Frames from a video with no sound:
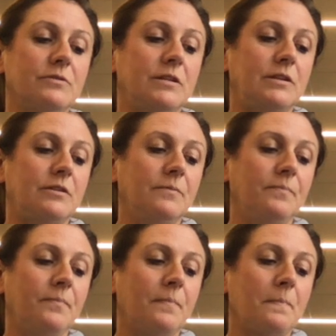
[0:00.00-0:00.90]
old senior.
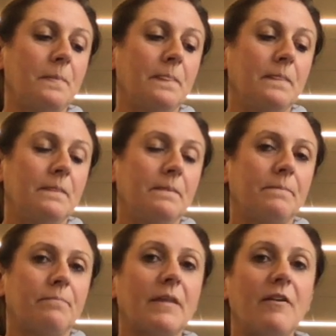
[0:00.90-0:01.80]

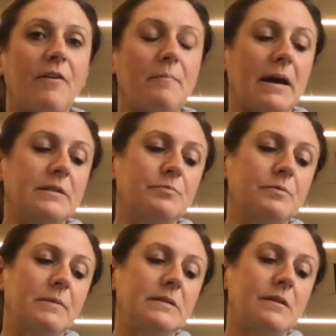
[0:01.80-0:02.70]
If I'm honest
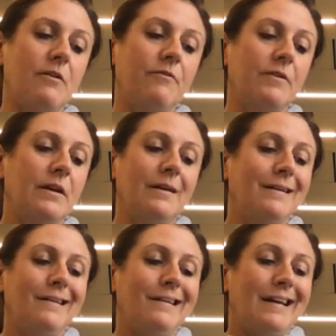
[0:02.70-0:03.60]
with myself,
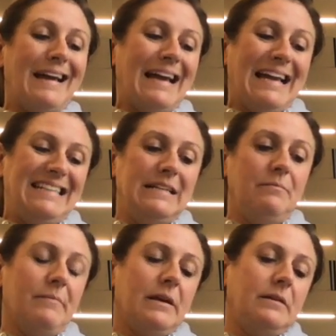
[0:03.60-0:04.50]
I
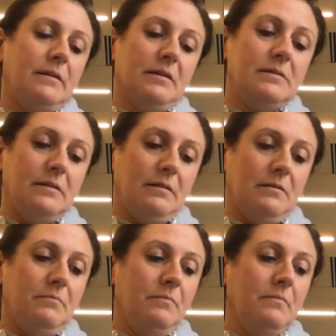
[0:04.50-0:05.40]
didn't mind kissing
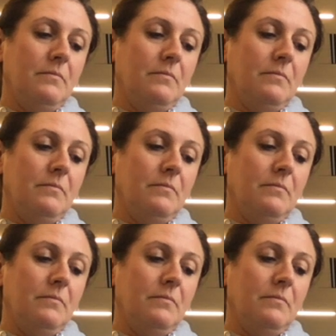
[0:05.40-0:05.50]
him.